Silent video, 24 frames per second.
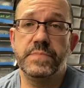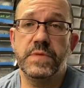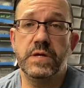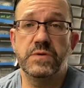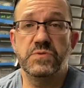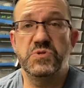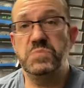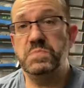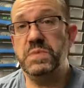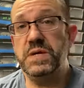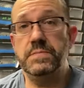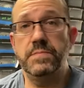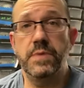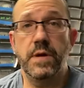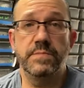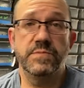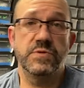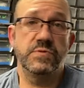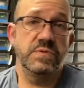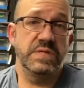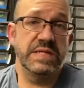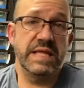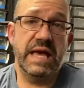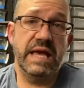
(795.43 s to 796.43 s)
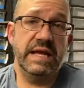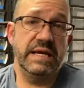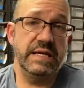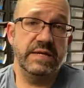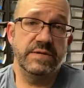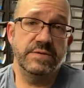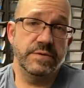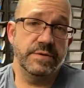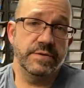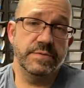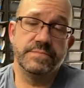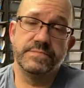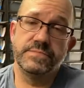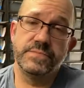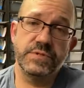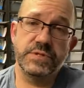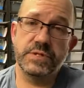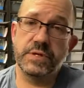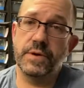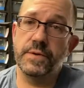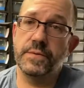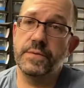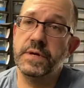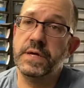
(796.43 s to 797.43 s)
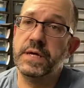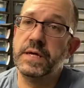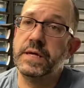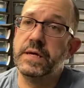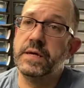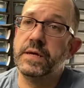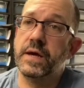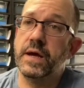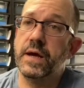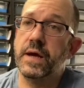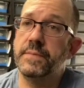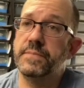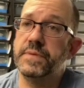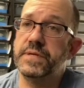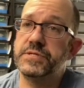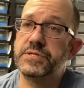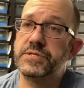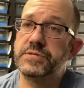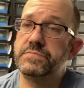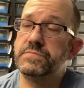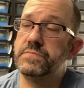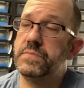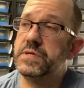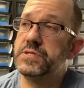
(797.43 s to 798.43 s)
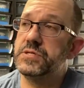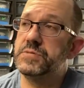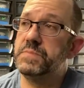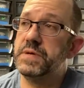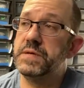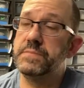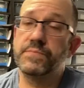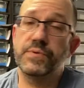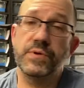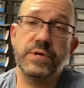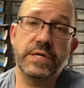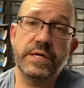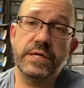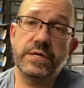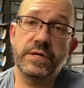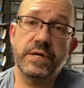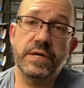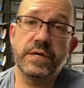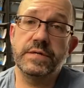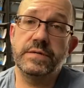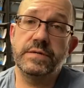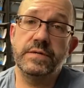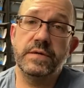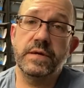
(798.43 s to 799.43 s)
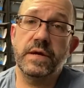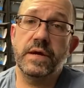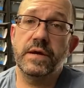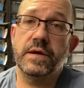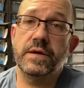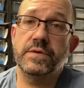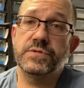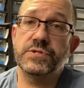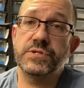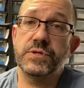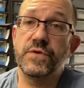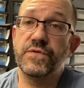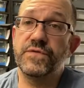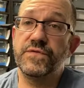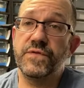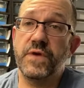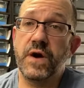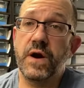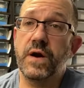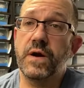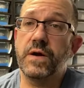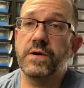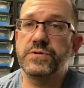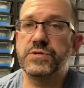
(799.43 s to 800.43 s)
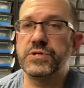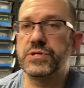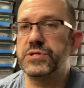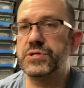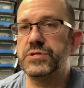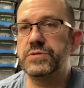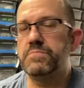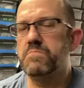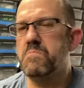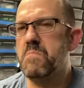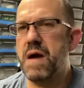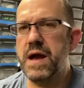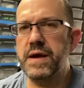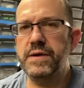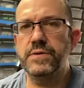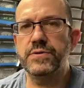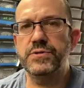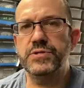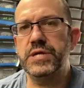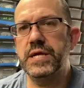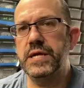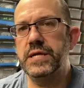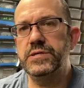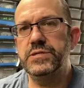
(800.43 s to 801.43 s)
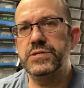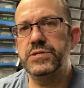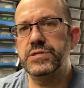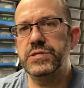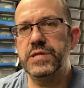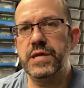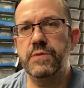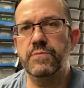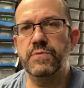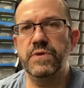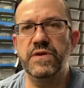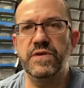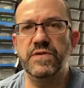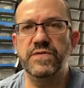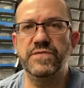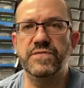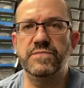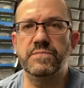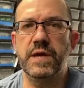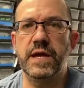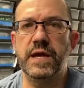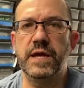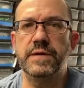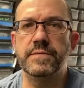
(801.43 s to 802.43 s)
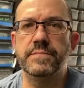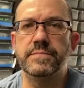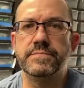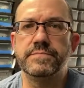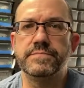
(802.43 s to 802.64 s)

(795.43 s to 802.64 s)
speed bumps with that either. So it's been pretty good so far. Just minor changes that we've made.